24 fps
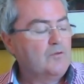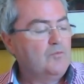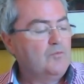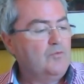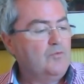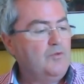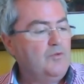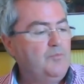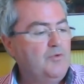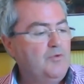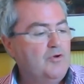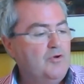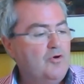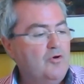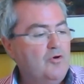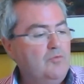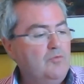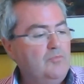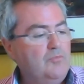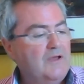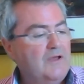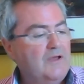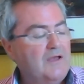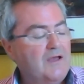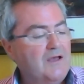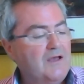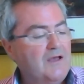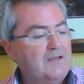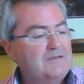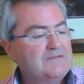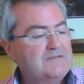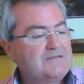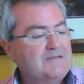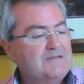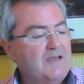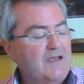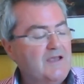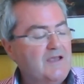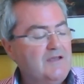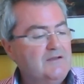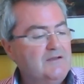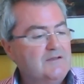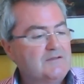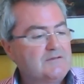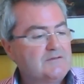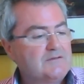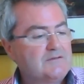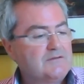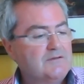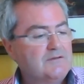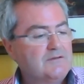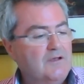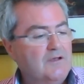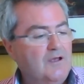We become Lacan's sadist,